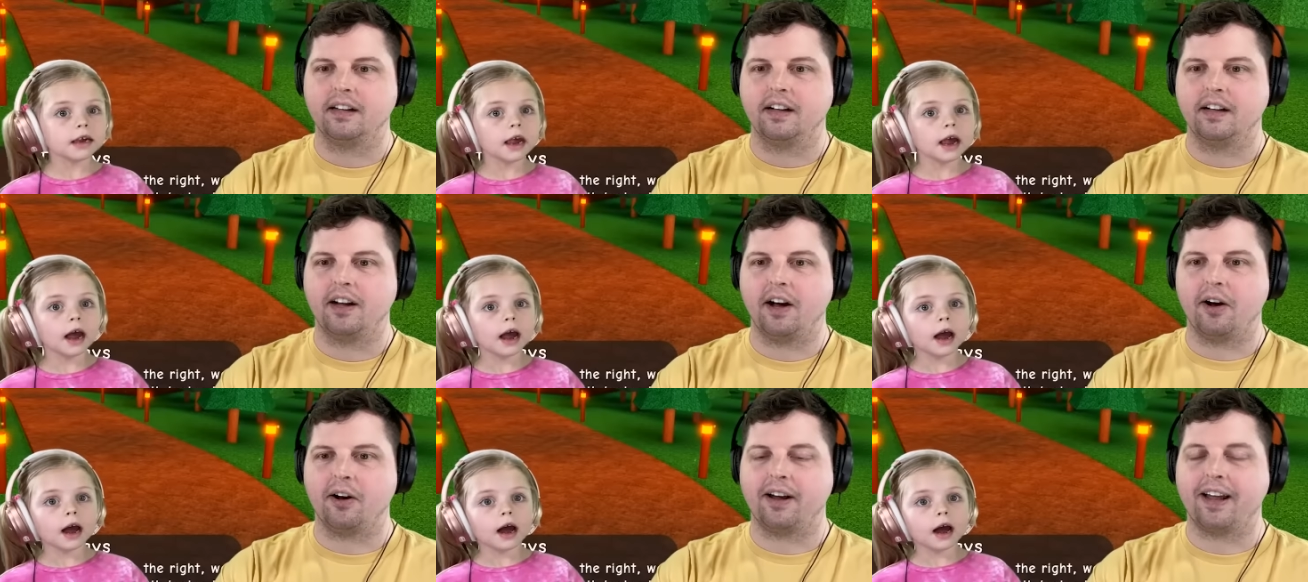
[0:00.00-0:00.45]

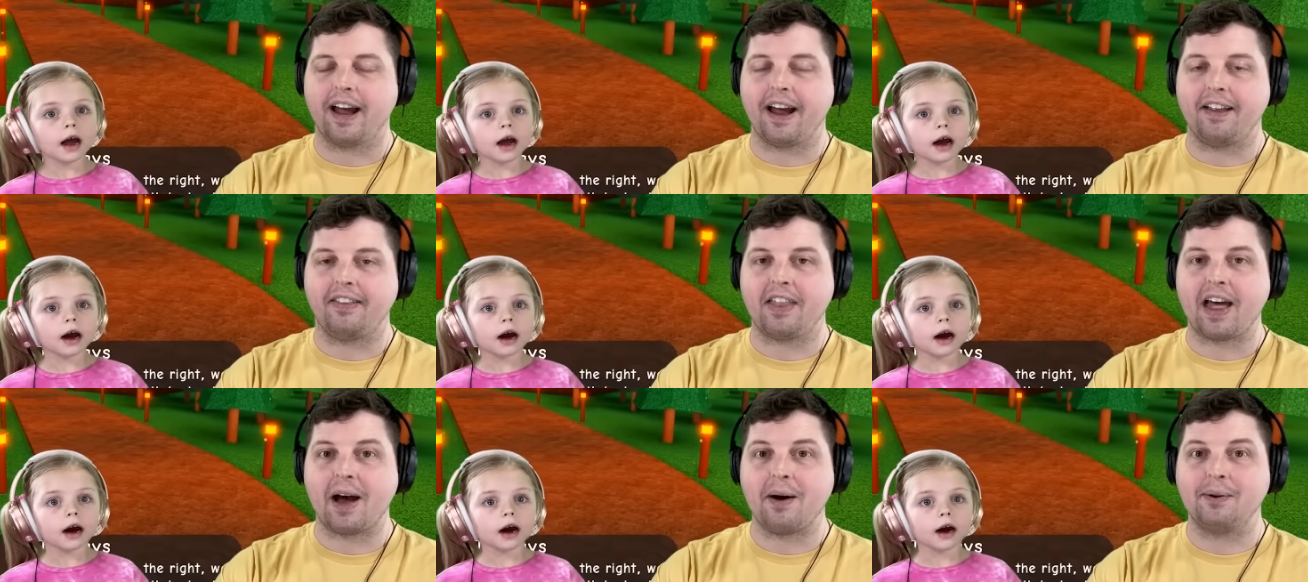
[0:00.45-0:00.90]
Speaker 1: Yeah. Okay,
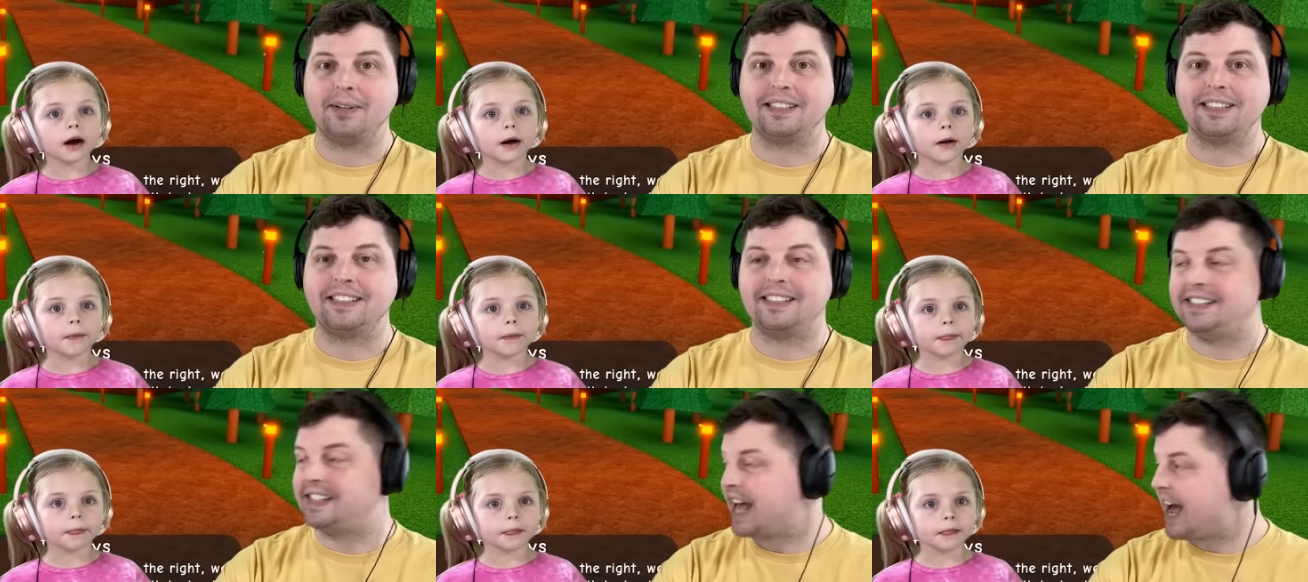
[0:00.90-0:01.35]
that was
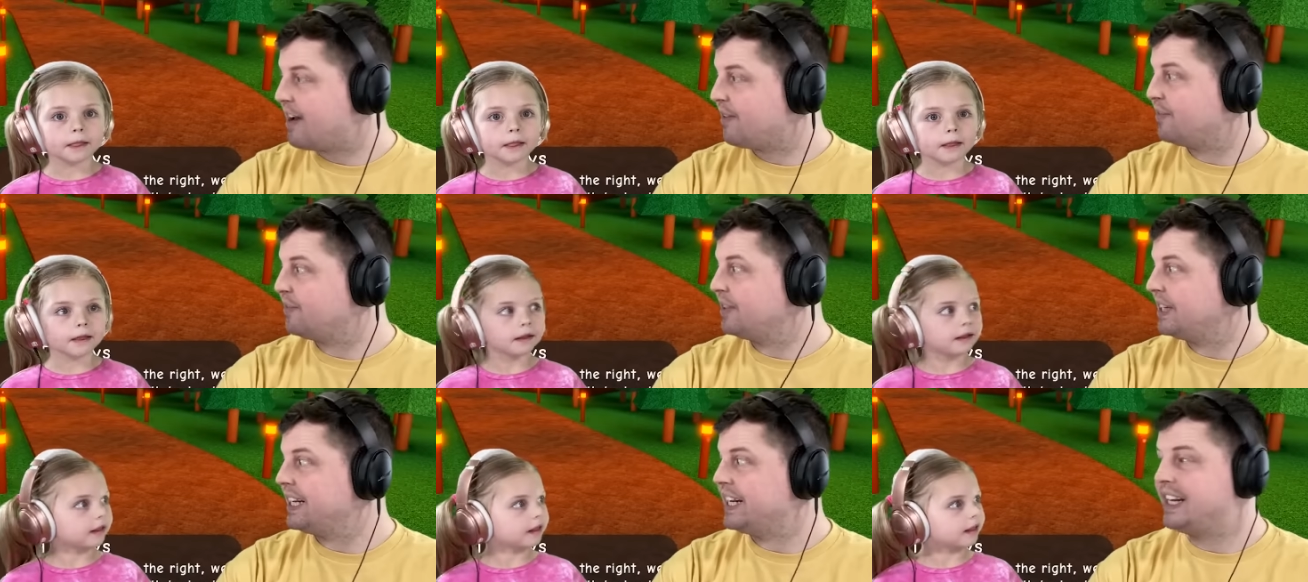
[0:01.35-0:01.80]

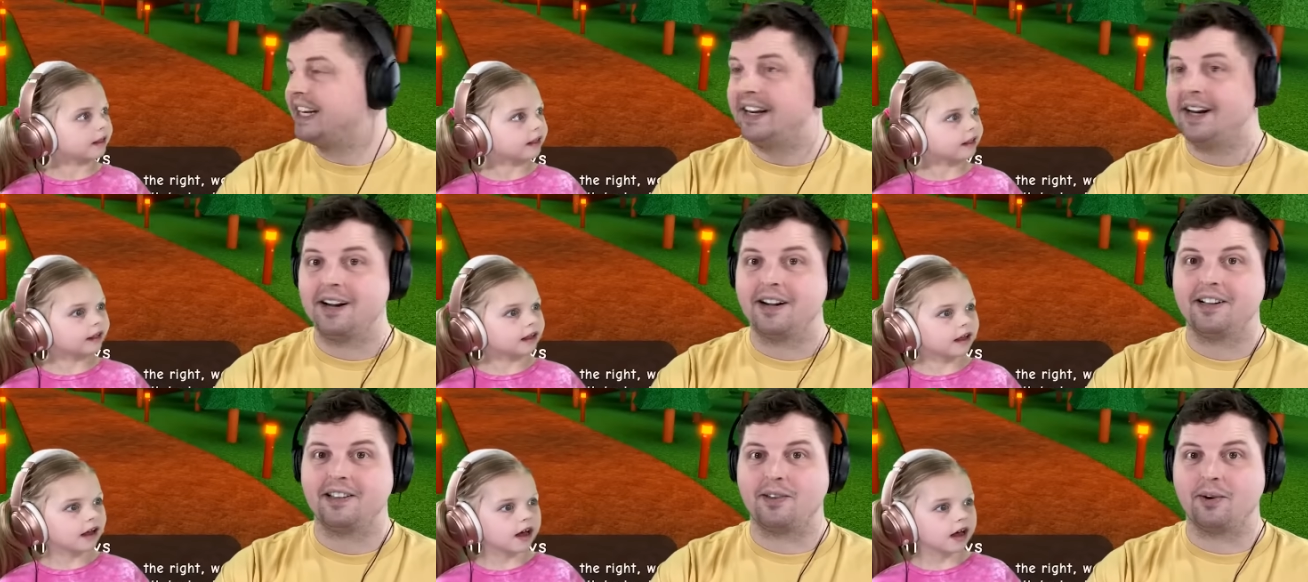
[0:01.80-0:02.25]
definitely
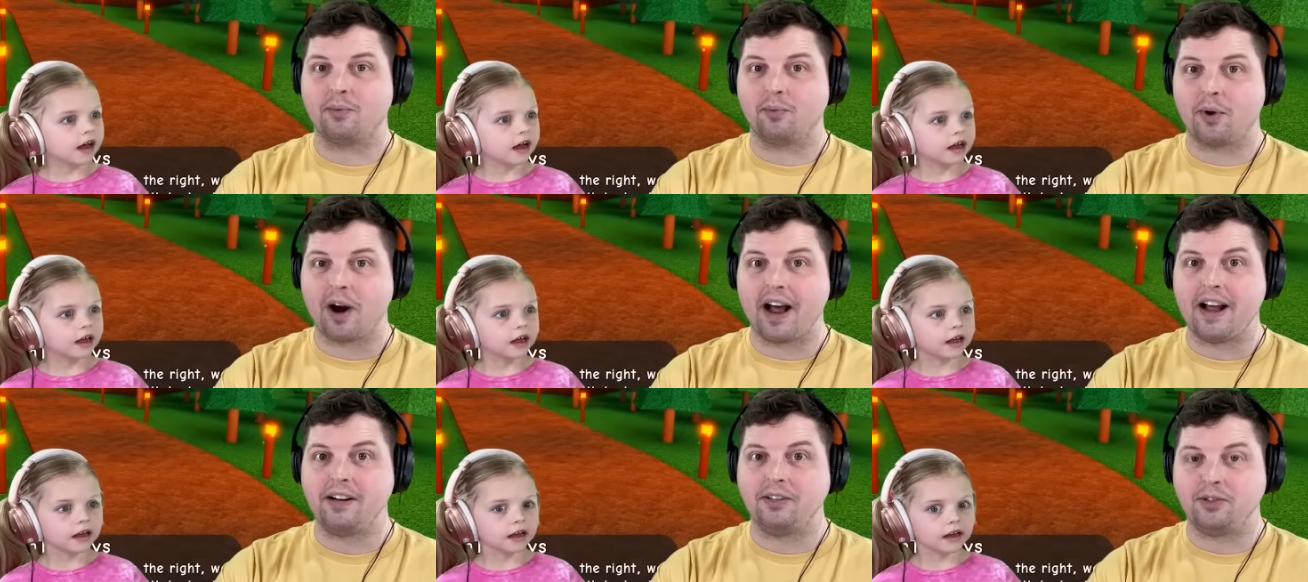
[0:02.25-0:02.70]
the
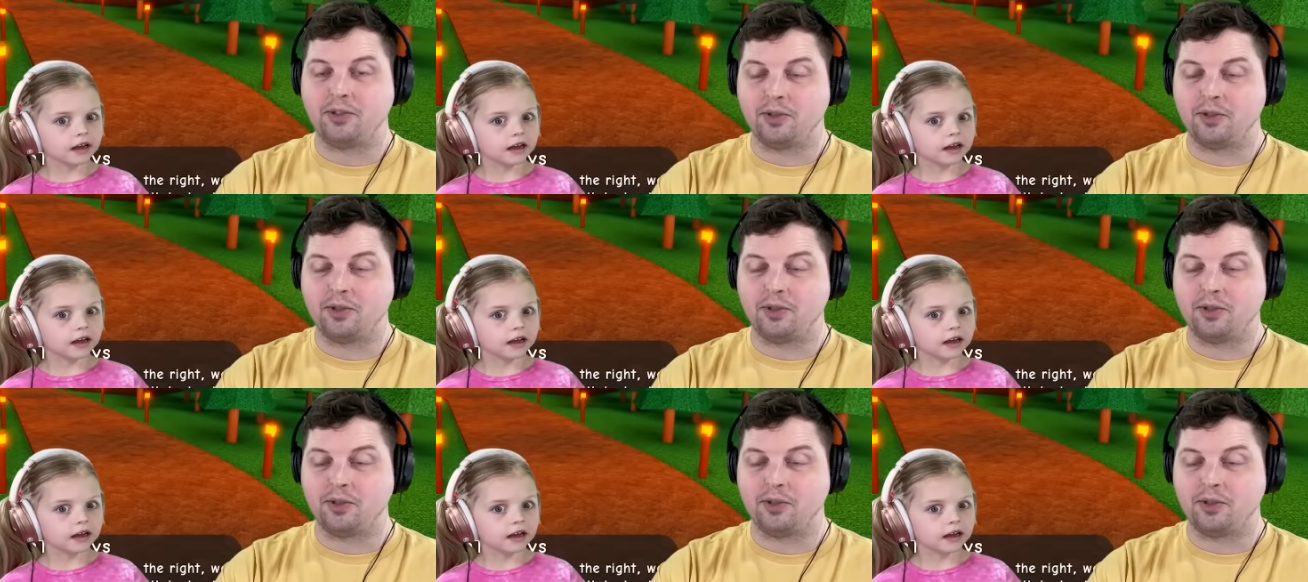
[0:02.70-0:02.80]
right